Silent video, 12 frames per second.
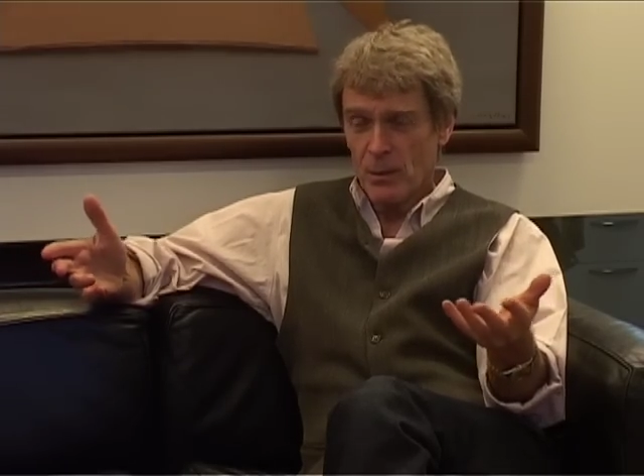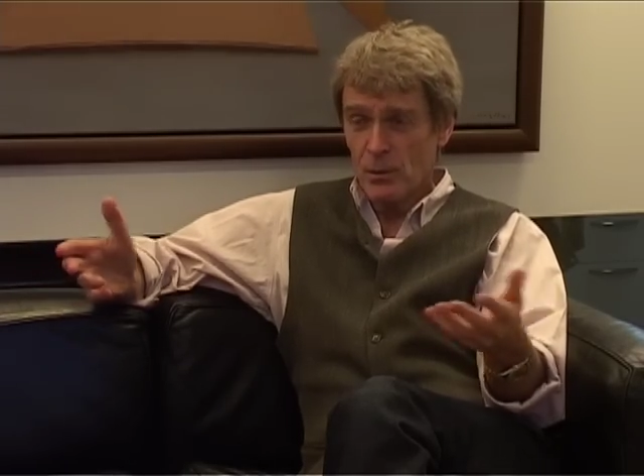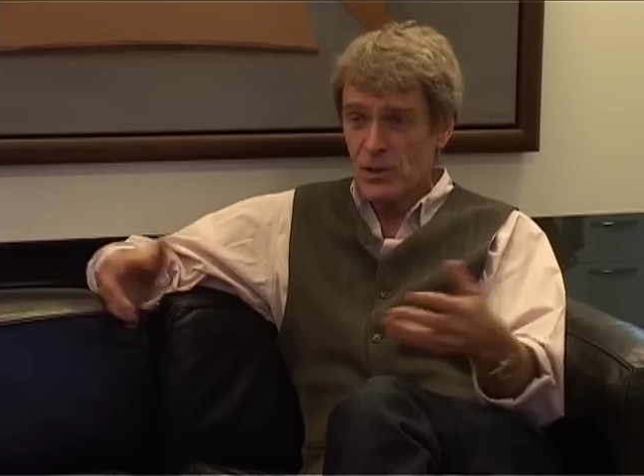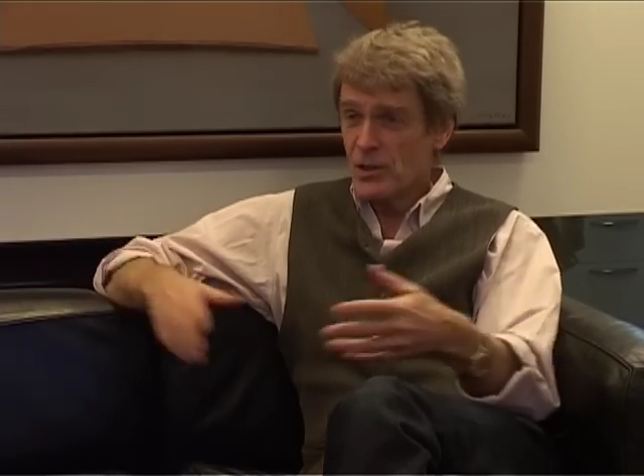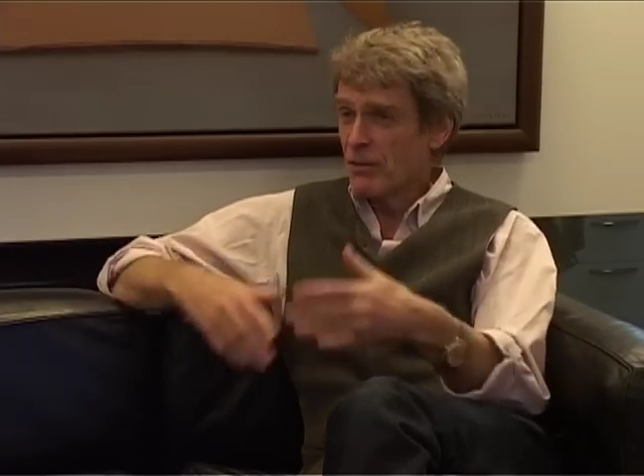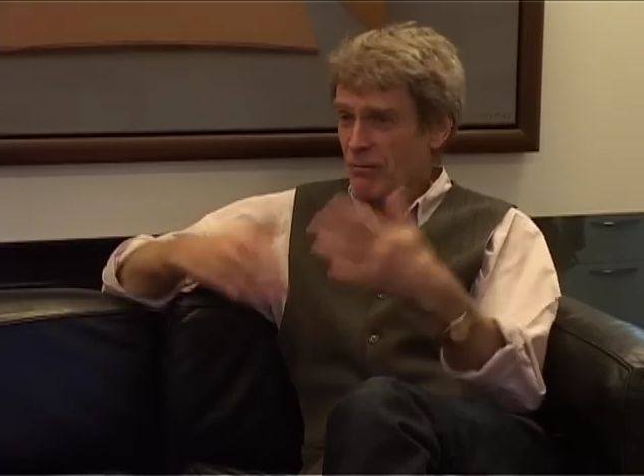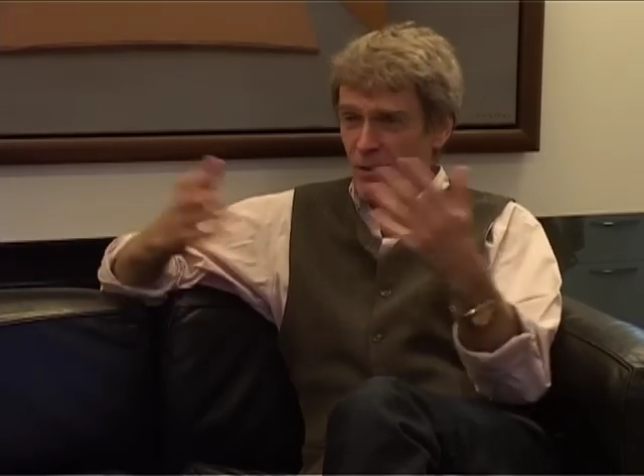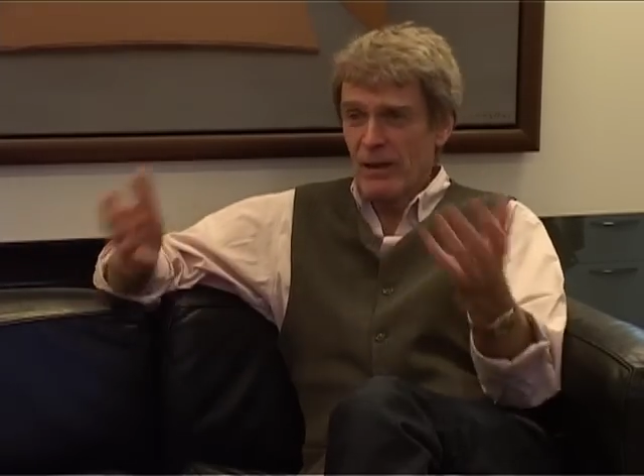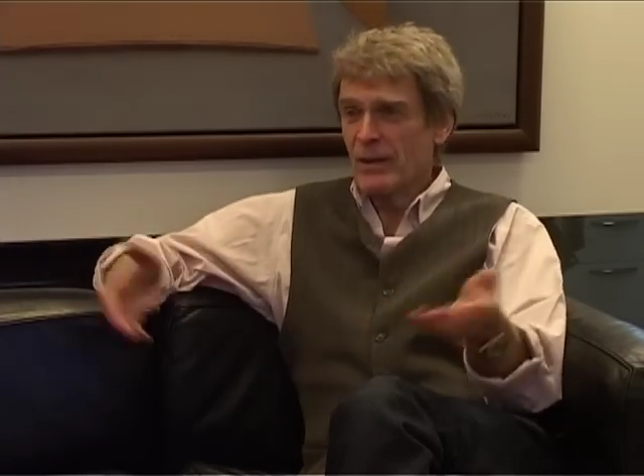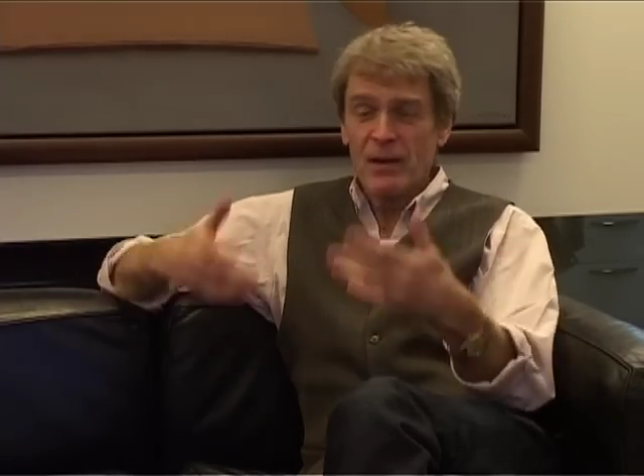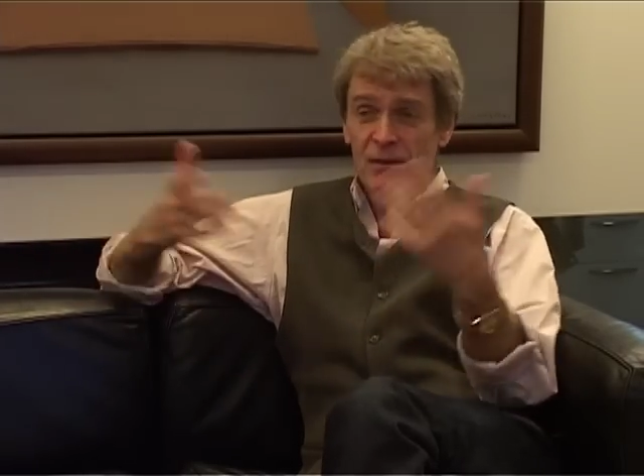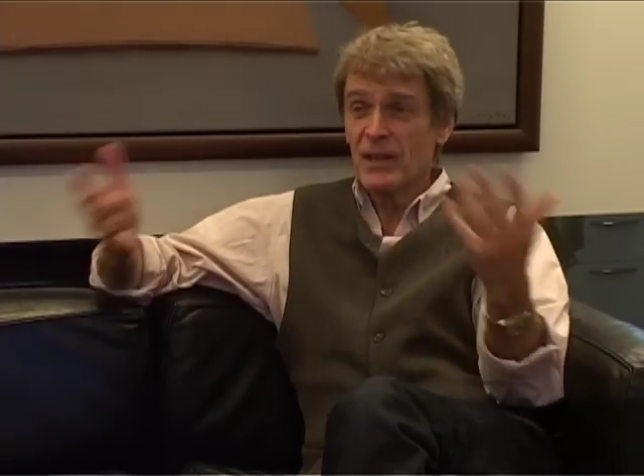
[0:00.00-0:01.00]
We sit
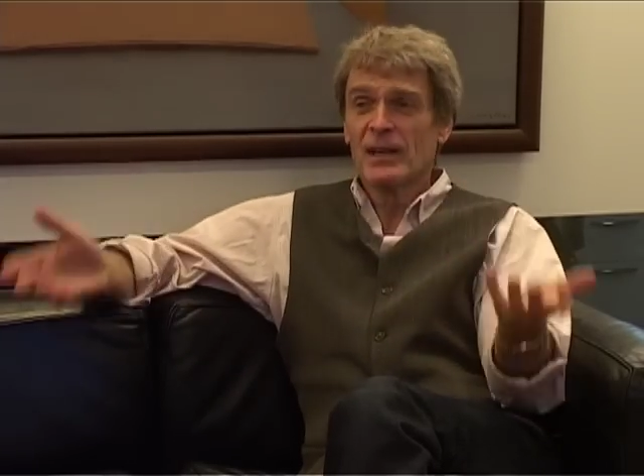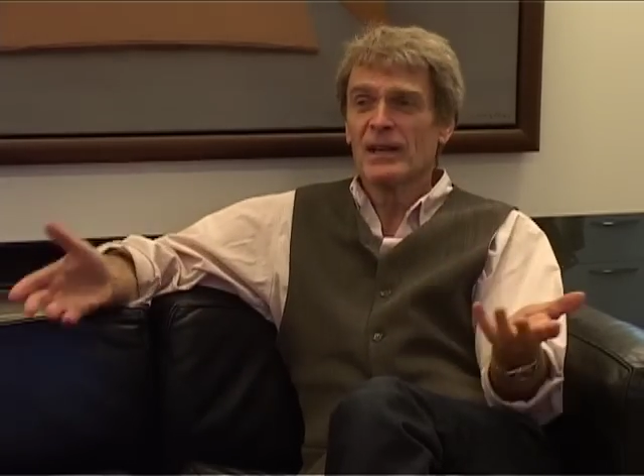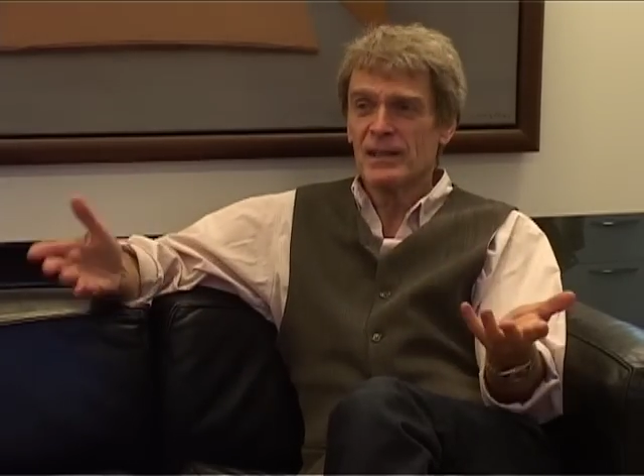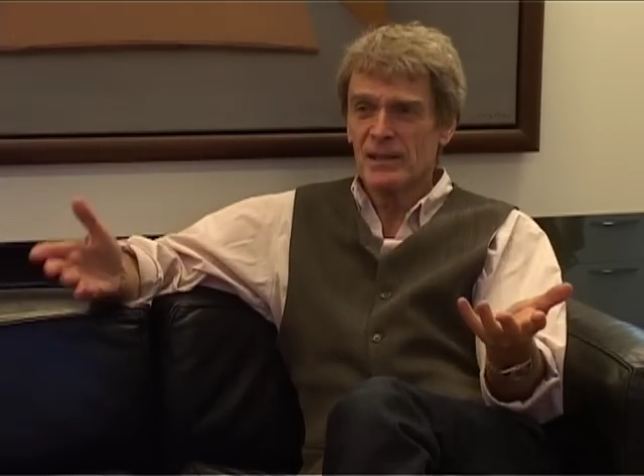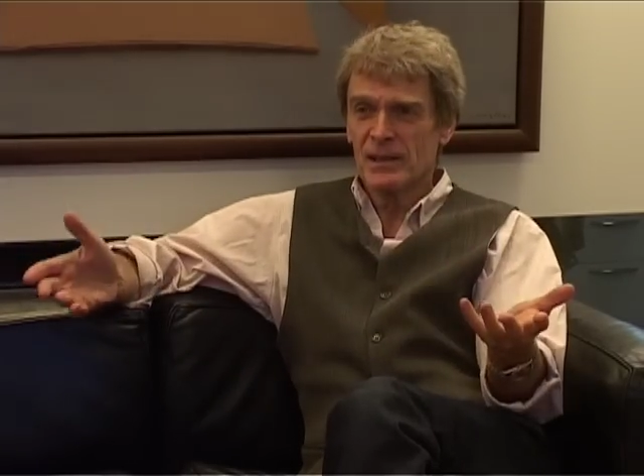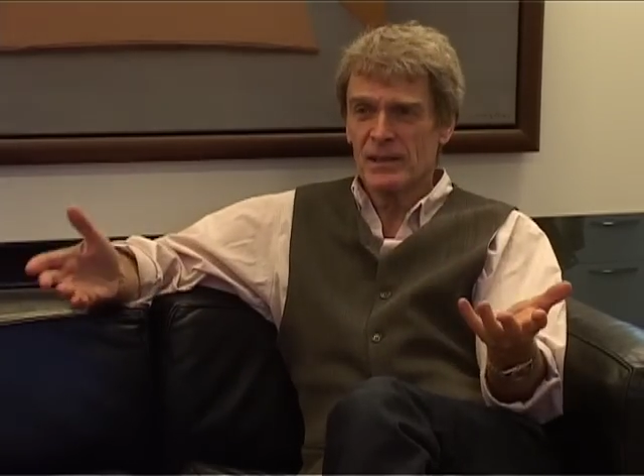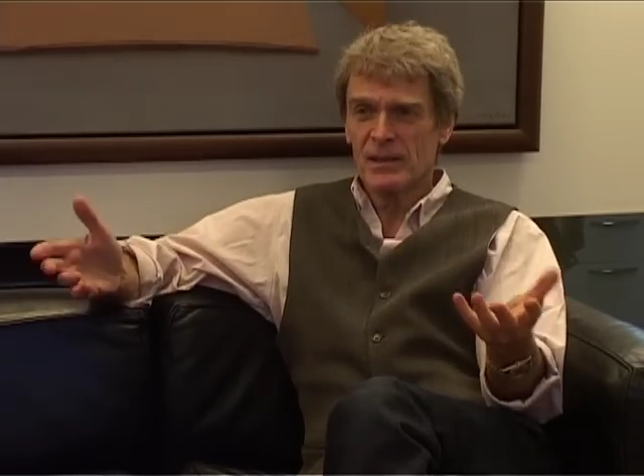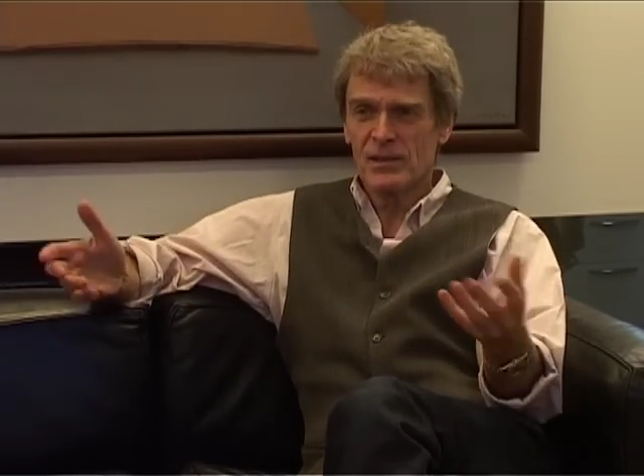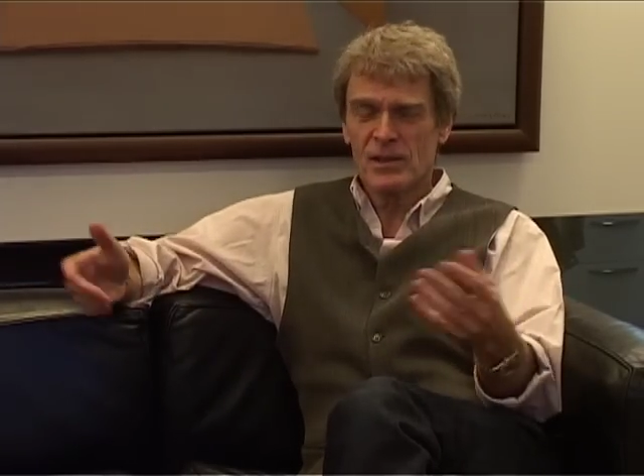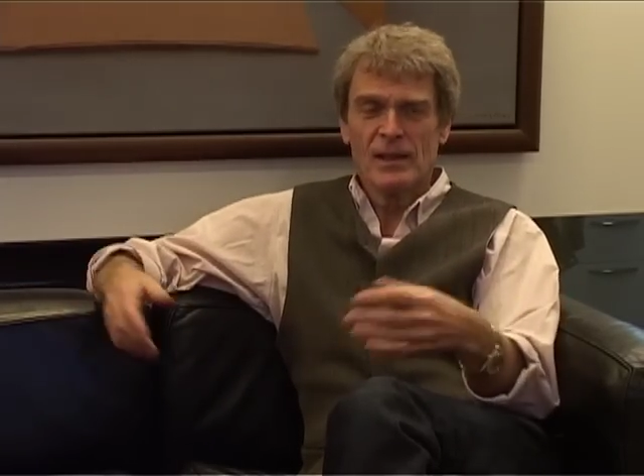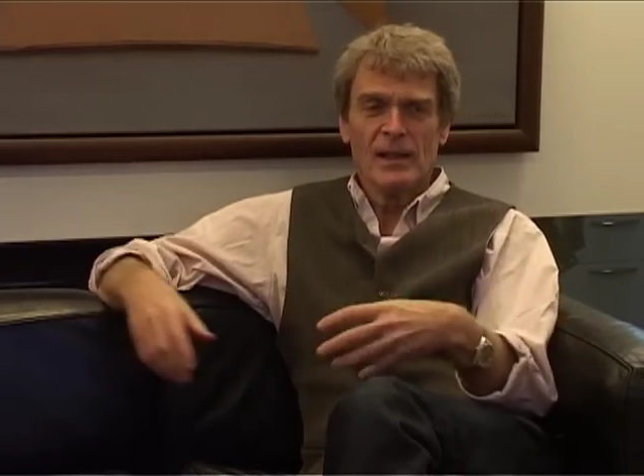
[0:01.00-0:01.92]
around having ideas.